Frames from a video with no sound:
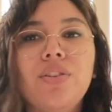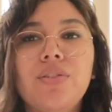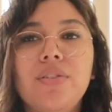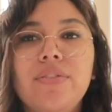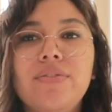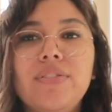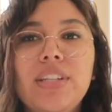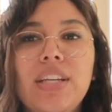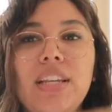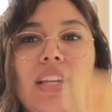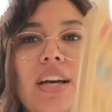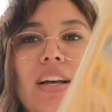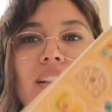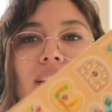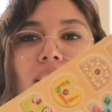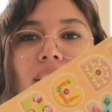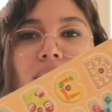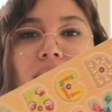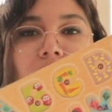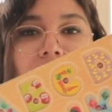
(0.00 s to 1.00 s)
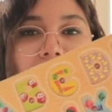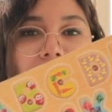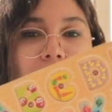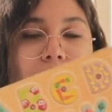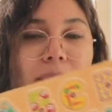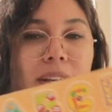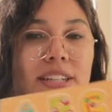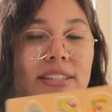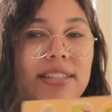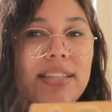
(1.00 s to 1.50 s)
thrifted a little
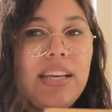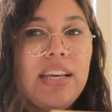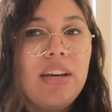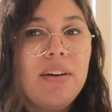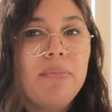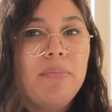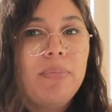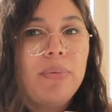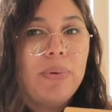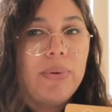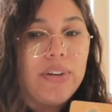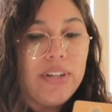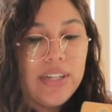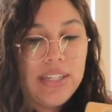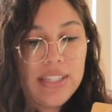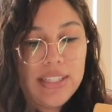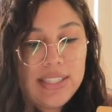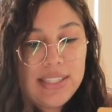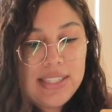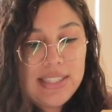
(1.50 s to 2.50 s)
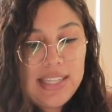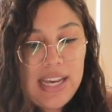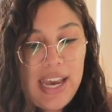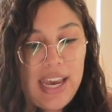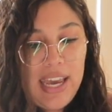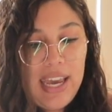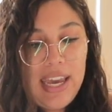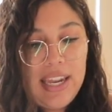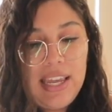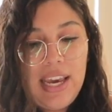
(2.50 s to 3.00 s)
ABC board
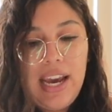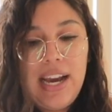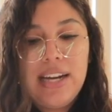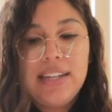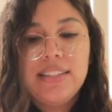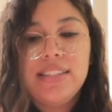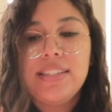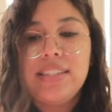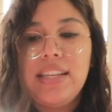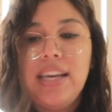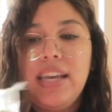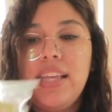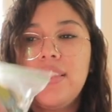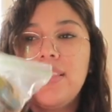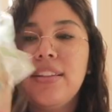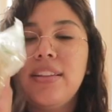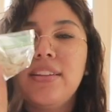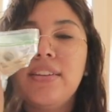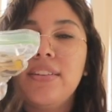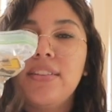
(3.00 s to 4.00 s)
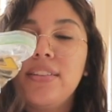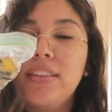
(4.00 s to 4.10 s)
set and it has like the little